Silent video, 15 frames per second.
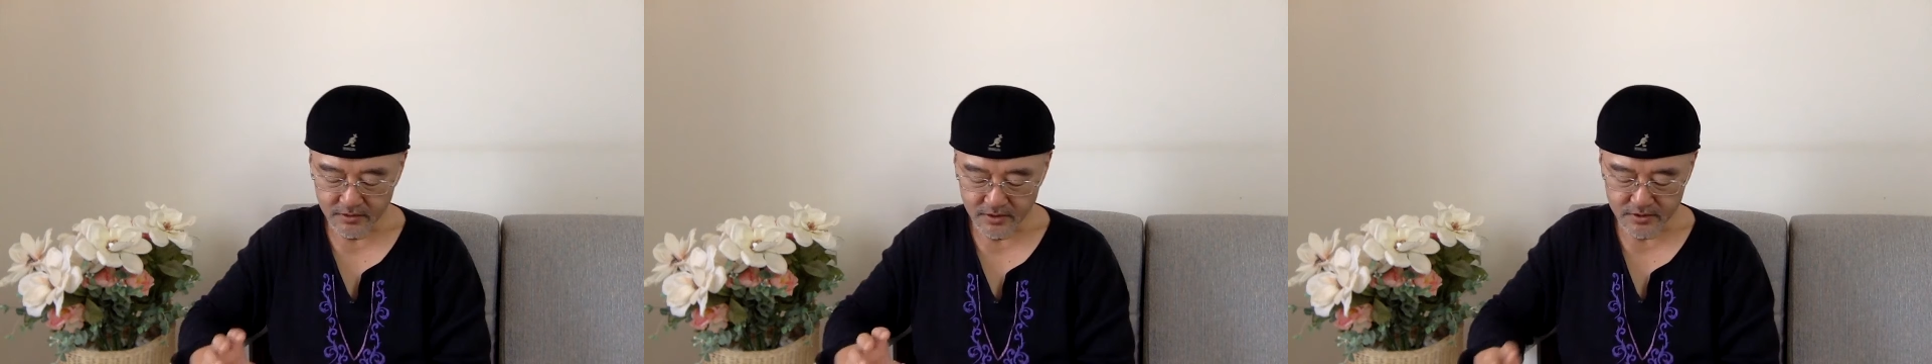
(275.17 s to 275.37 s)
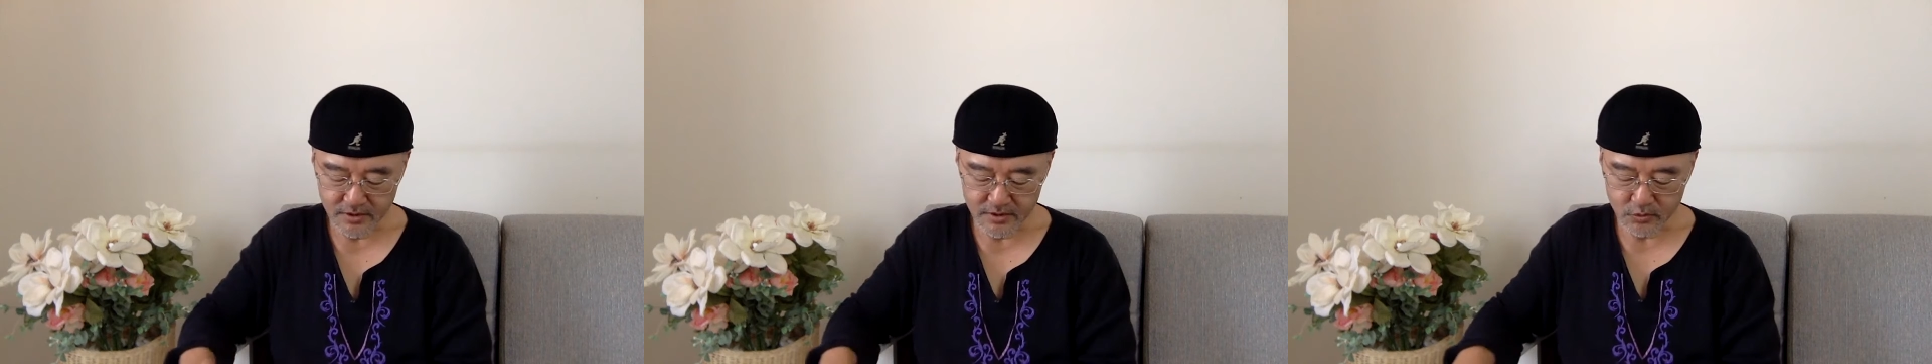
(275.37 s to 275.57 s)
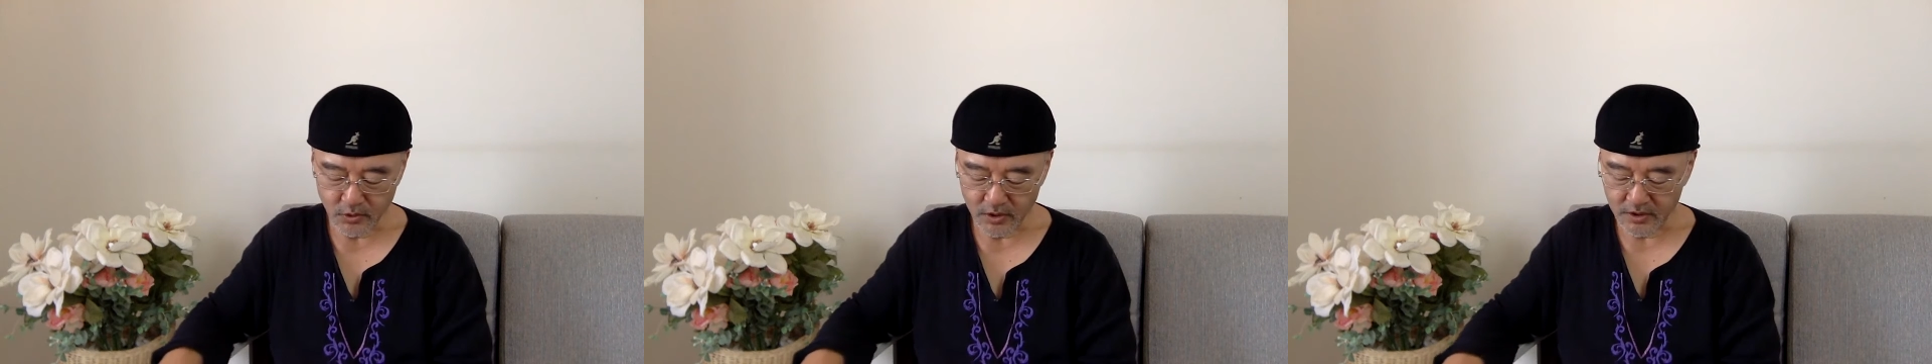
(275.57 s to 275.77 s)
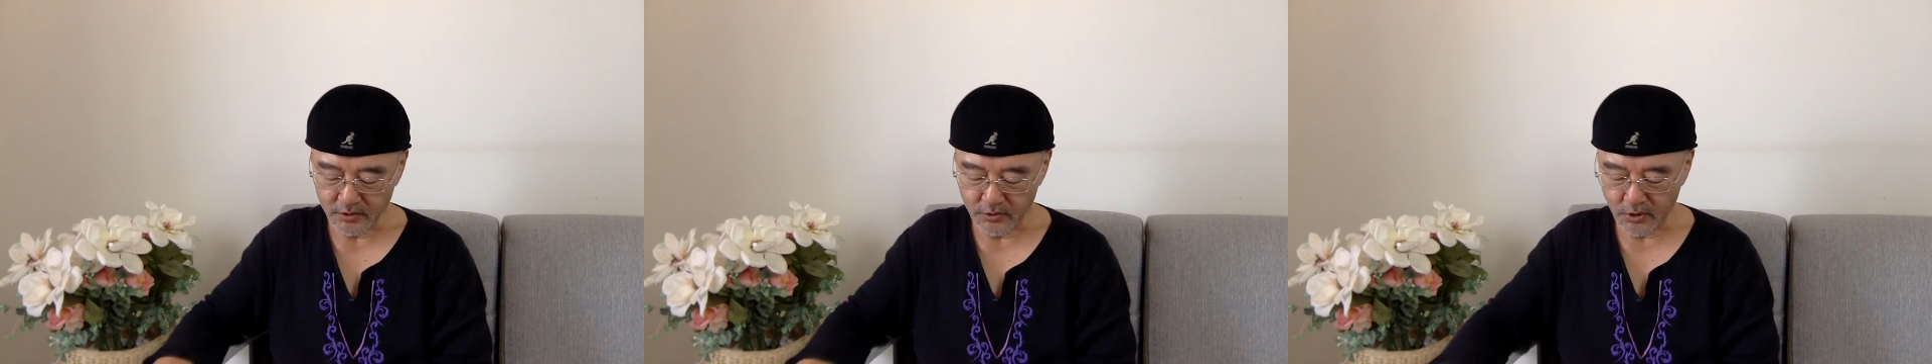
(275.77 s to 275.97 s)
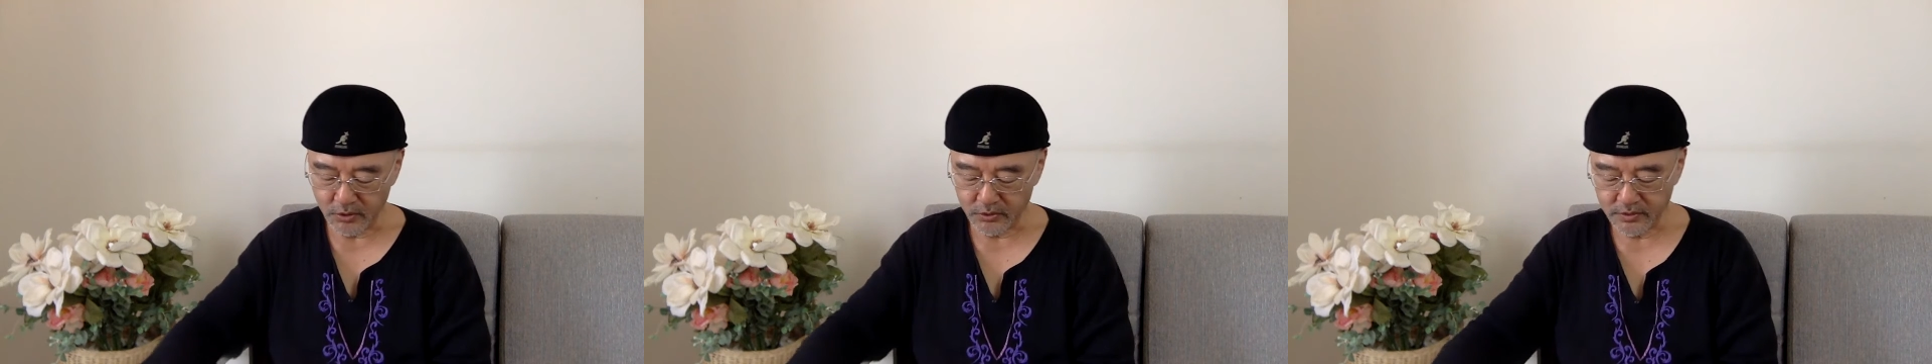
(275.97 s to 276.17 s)
This is what
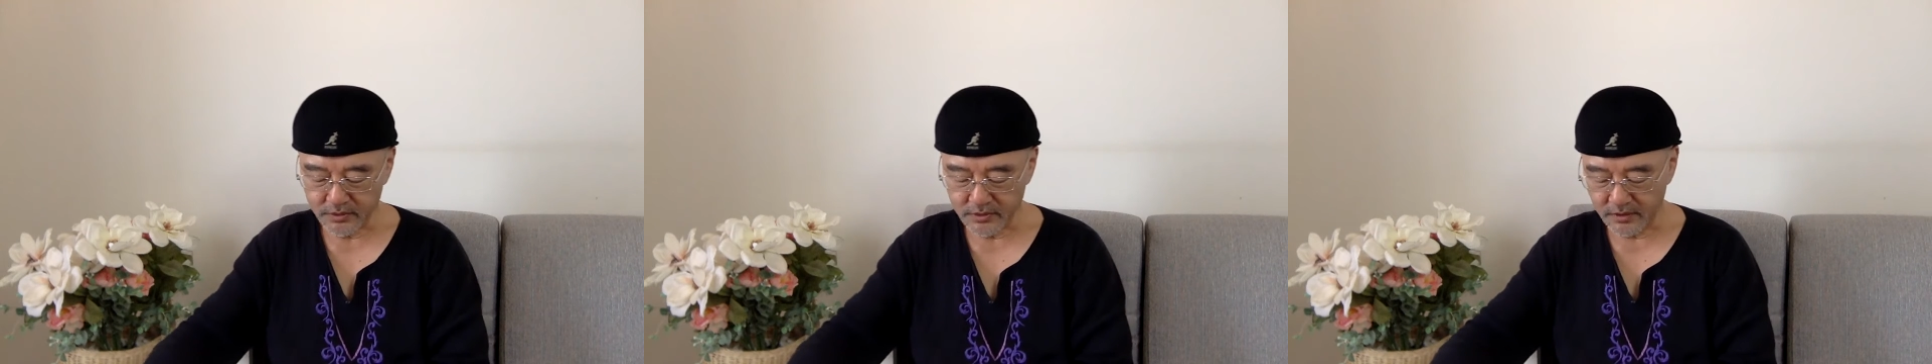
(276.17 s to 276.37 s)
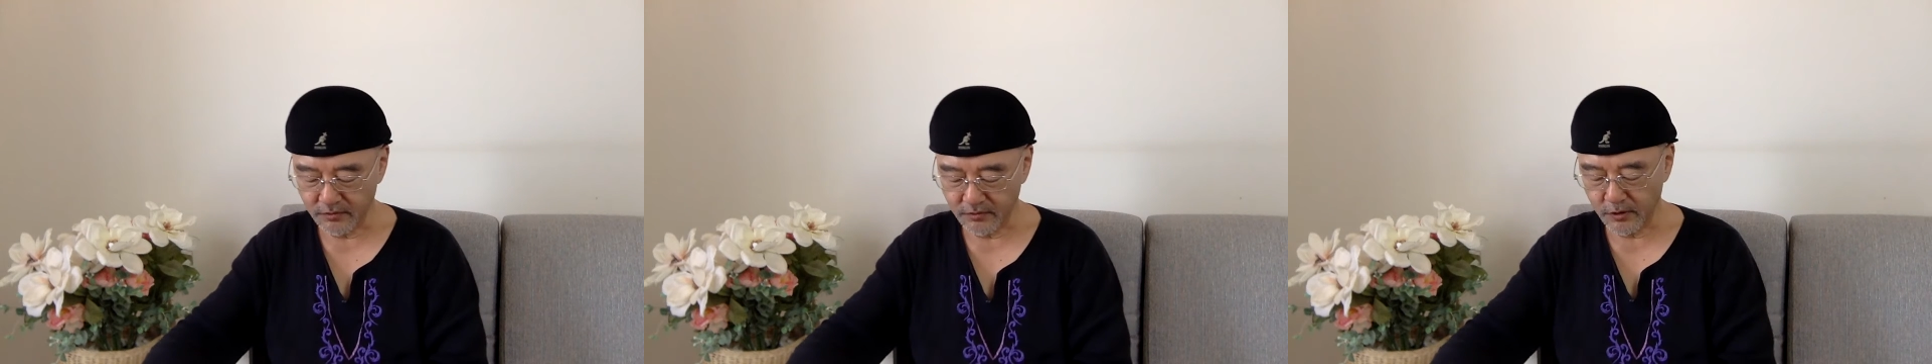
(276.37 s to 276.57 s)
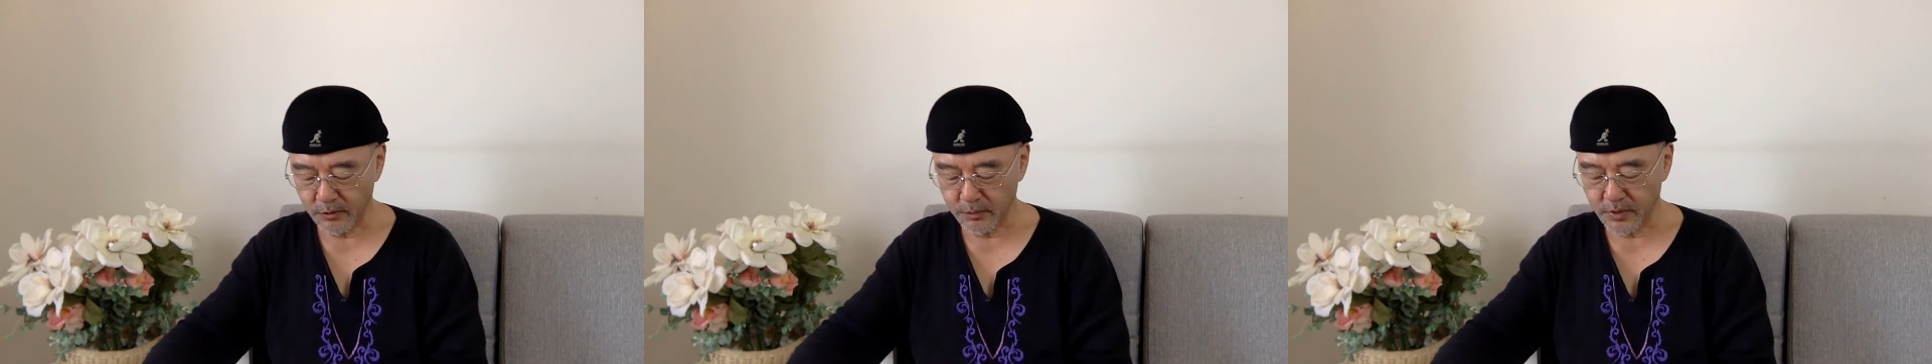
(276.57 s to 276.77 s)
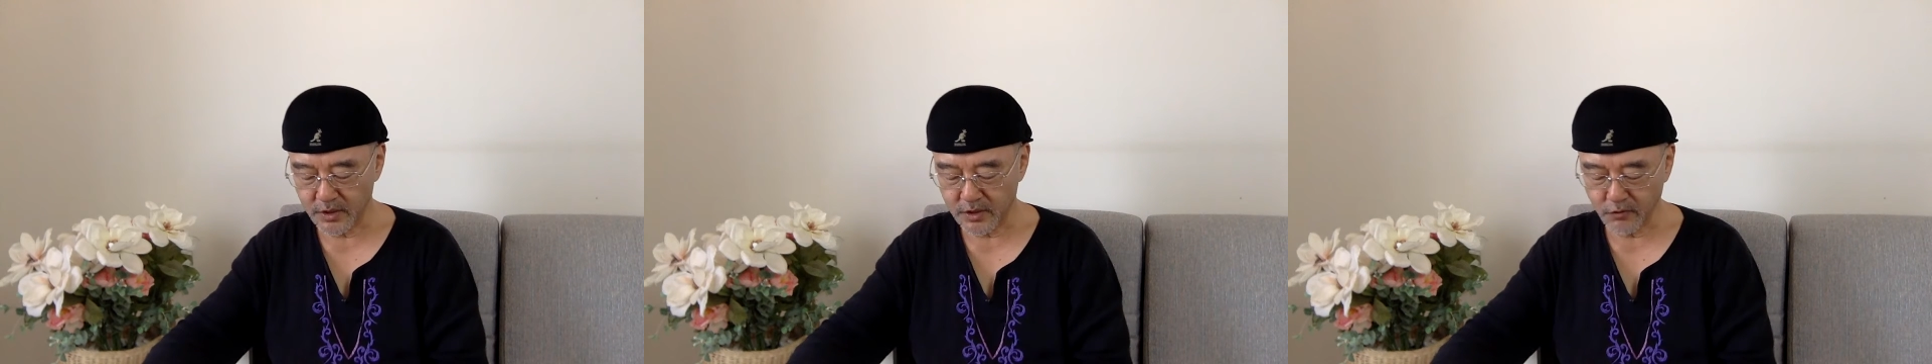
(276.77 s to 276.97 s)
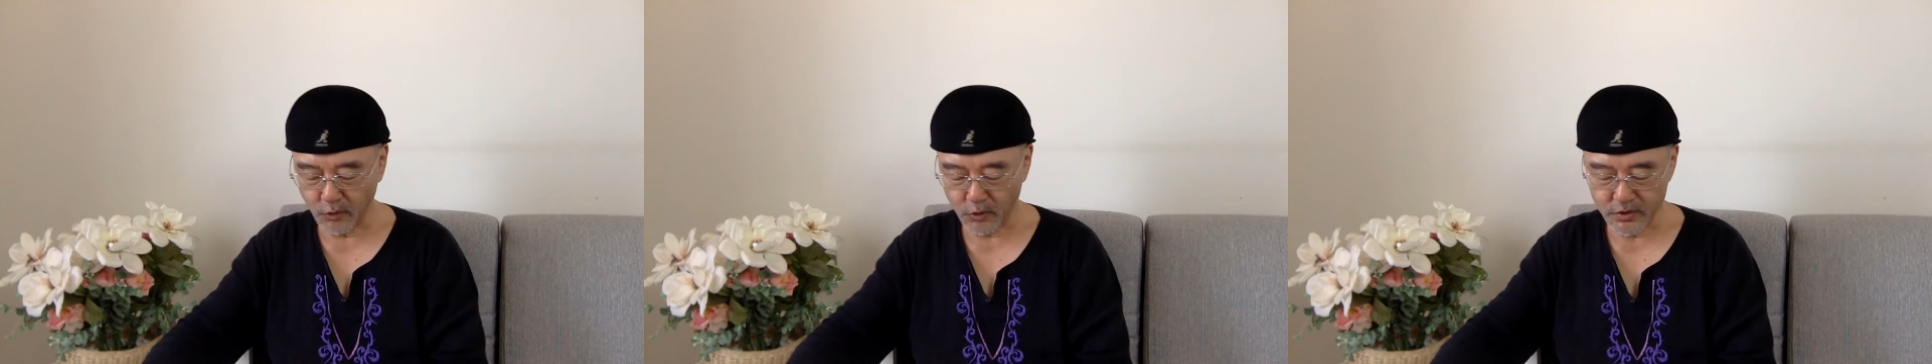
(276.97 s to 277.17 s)
he wrote in
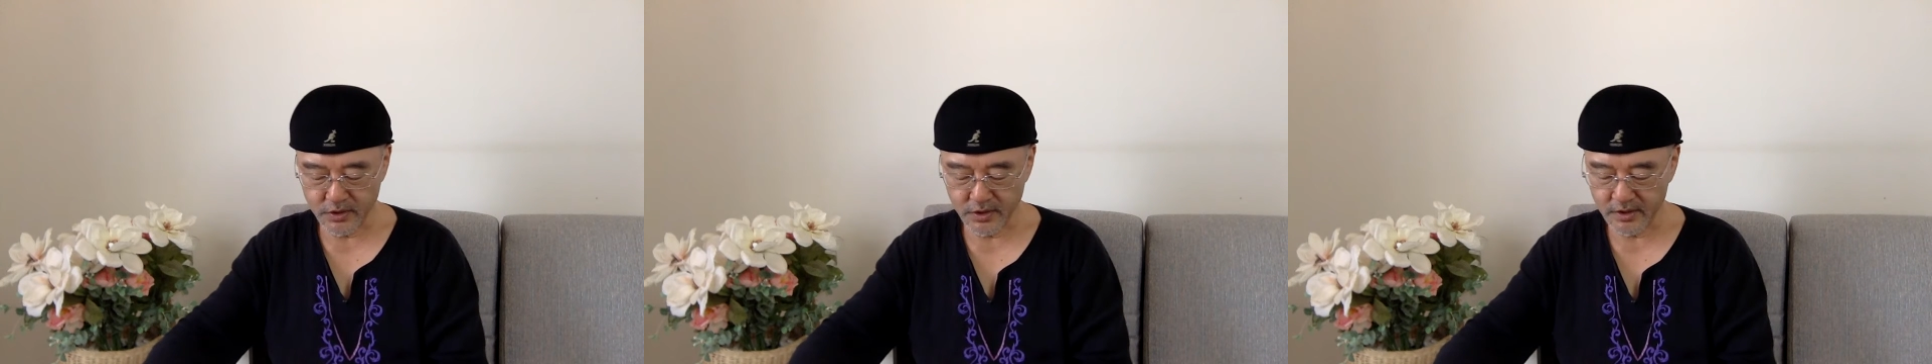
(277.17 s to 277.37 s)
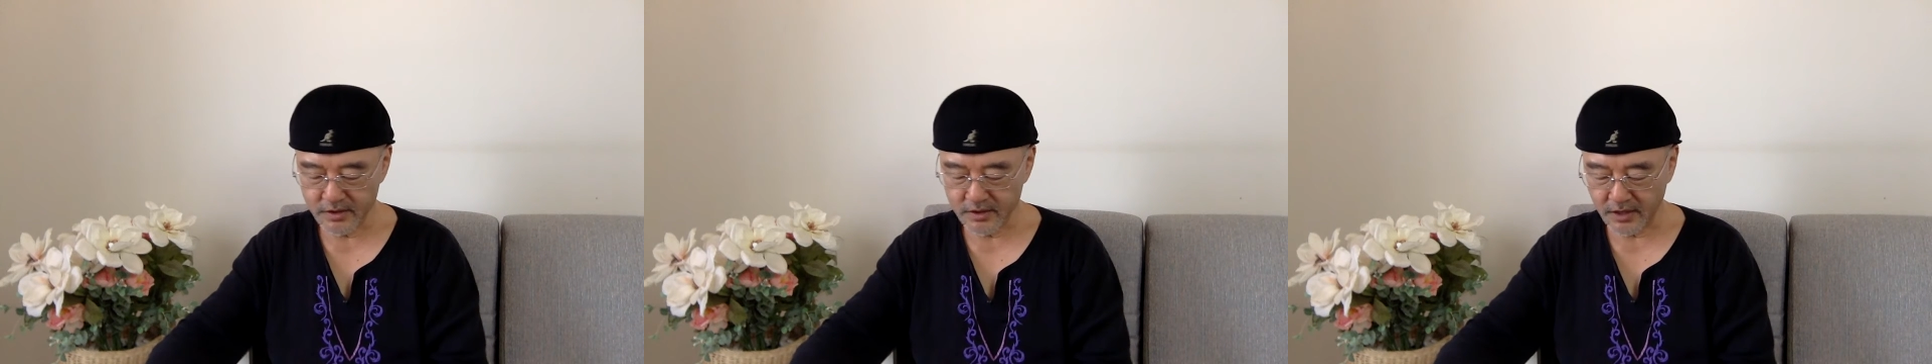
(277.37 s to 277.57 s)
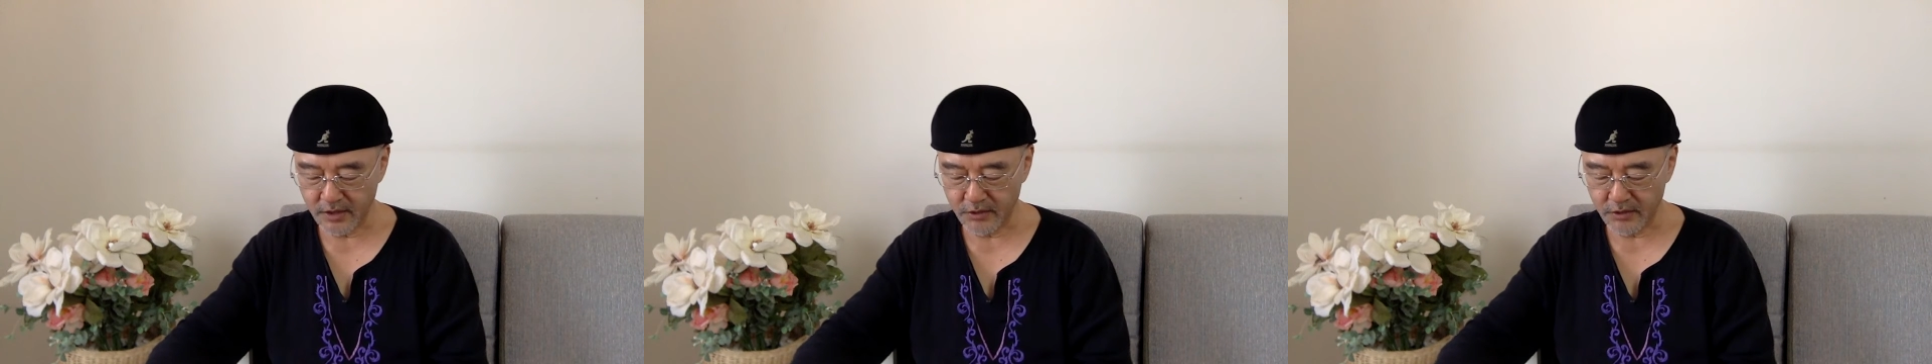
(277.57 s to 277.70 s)
Philippians 4:6.